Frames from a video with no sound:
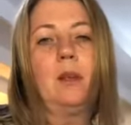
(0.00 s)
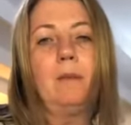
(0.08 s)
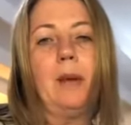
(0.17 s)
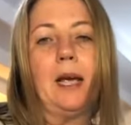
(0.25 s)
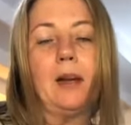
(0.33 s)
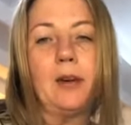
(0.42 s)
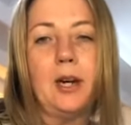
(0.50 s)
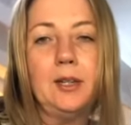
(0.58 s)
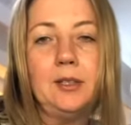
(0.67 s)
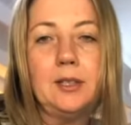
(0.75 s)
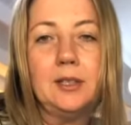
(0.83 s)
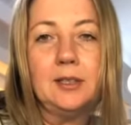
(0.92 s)

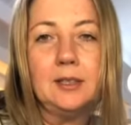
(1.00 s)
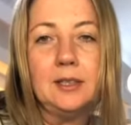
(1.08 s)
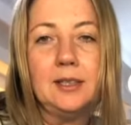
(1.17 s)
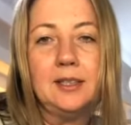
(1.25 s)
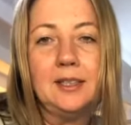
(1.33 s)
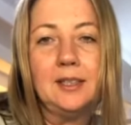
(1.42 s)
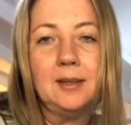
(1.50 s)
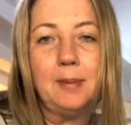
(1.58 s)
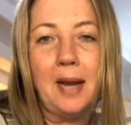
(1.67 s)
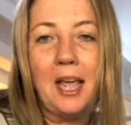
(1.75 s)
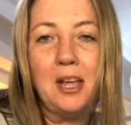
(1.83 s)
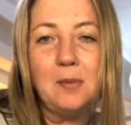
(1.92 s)
background in
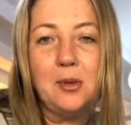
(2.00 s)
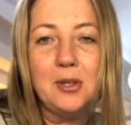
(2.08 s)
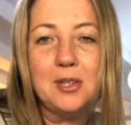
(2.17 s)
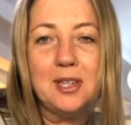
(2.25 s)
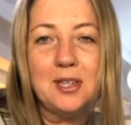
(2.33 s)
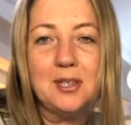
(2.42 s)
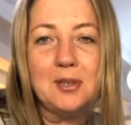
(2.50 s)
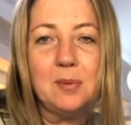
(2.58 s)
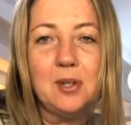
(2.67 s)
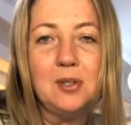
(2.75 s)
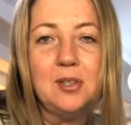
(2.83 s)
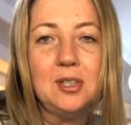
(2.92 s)
playing music, I
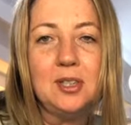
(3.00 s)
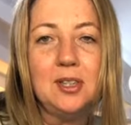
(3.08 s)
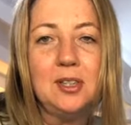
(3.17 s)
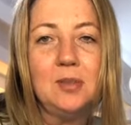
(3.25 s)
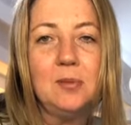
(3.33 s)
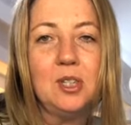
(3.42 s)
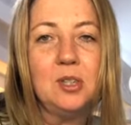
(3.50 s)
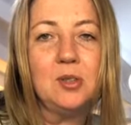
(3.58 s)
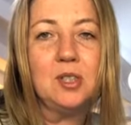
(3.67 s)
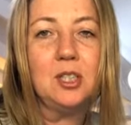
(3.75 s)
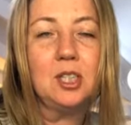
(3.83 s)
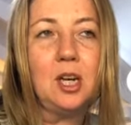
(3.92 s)
suppose. She learnt when she
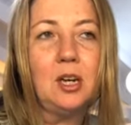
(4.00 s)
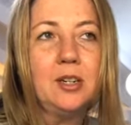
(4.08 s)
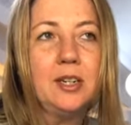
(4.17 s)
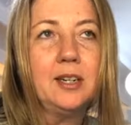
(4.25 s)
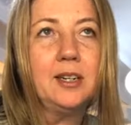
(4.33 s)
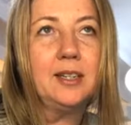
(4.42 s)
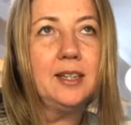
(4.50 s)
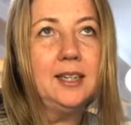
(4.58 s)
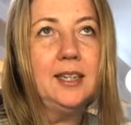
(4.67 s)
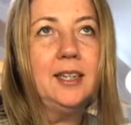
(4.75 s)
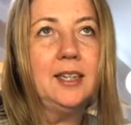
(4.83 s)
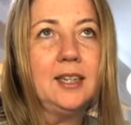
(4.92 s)
was a child, and
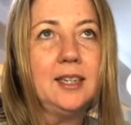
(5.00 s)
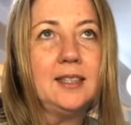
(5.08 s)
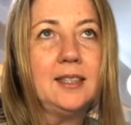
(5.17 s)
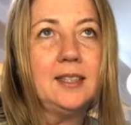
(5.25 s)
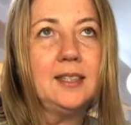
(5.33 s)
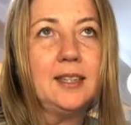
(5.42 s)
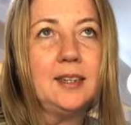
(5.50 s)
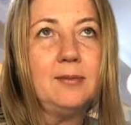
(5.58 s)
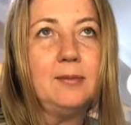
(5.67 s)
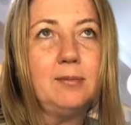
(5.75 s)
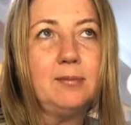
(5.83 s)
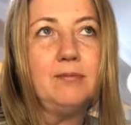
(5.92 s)

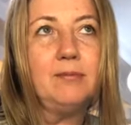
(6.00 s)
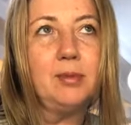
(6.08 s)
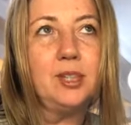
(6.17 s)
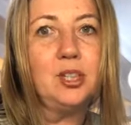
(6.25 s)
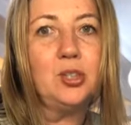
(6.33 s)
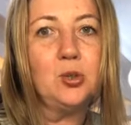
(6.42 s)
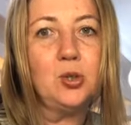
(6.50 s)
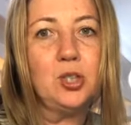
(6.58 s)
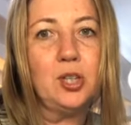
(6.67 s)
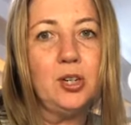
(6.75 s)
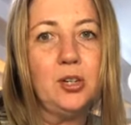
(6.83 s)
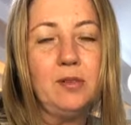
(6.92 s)
I'm pretty sure
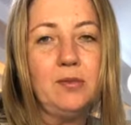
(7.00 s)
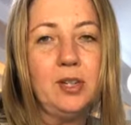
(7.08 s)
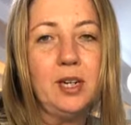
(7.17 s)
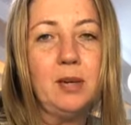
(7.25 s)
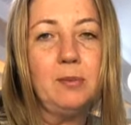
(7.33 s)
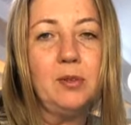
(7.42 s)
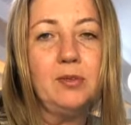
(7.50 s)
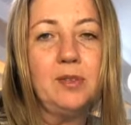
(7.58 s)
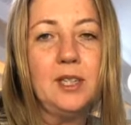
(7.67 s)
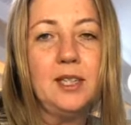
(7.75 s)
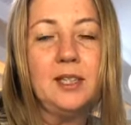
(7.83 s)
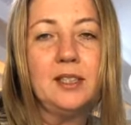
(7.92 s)
she learnt for a number of
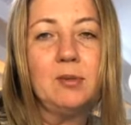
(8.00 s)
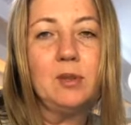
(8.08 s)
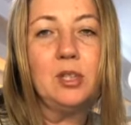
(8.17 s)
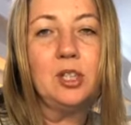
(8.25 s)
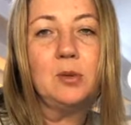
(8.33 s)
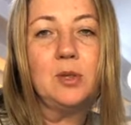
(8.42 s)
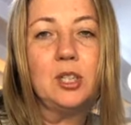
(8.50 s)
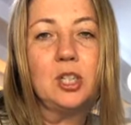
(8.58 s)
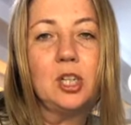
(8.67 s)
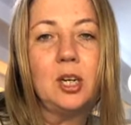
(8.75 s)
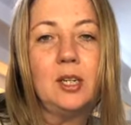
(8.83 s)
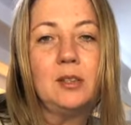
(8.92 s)
years when she was a
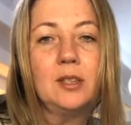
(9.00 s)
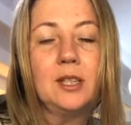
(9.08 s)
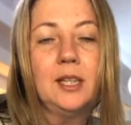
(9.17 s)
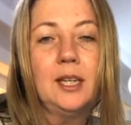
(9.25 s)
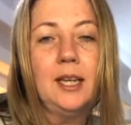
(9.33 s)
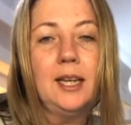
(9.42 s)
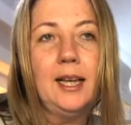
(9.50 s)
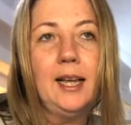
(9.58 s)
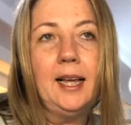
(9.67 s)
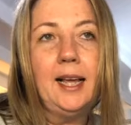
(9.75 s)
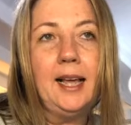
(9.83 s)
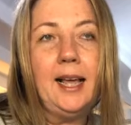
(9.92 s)
child.
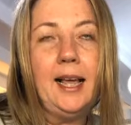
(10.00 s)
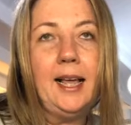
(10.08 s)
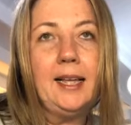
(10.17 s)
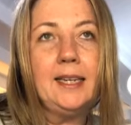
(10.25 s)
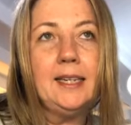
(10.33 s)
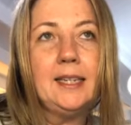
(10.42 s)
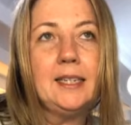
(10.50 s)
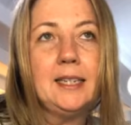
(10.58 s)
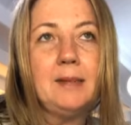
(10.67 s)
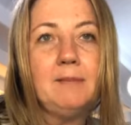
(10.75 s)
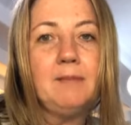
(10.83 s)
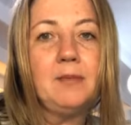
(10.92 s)

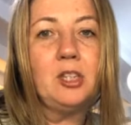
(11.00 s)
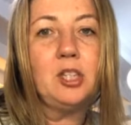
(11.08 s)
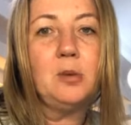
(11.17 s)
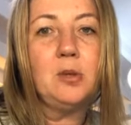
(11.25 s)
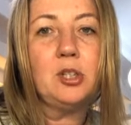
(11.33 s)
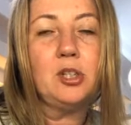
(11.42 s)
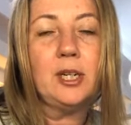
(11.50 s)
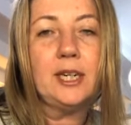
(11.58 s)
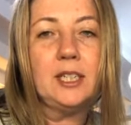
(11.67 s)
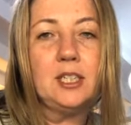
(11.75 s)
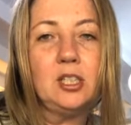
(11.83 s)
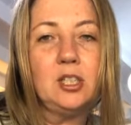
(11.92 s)
And she was
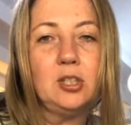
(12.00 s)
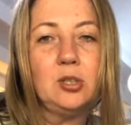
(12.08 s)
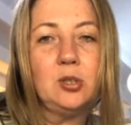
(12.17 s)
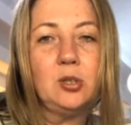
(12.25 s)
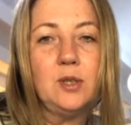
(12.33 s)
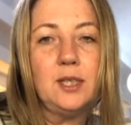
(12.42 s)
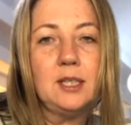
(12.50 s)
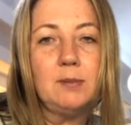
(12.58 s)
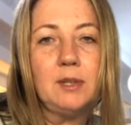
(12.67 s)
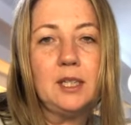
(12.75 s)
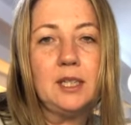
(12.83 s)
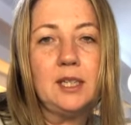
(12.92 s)
attracted to this
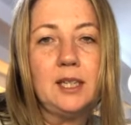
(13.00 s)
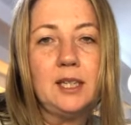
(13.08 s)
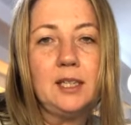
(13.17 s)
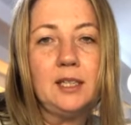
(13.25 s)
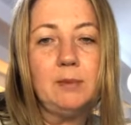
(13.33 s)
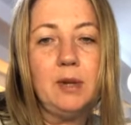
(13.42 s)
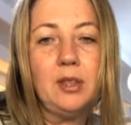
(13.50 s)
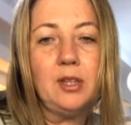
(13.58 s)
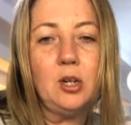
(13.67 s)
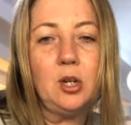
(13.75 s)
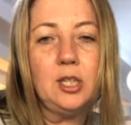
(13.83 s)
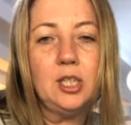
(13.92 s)
particular
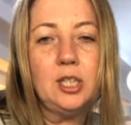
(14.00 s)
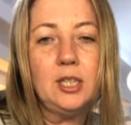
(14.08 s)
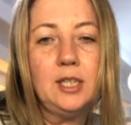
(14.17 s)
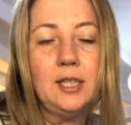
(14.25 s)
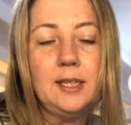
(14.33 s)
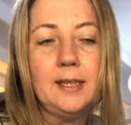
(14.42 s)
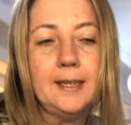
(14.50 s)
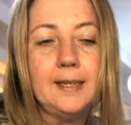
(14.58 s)
methodology,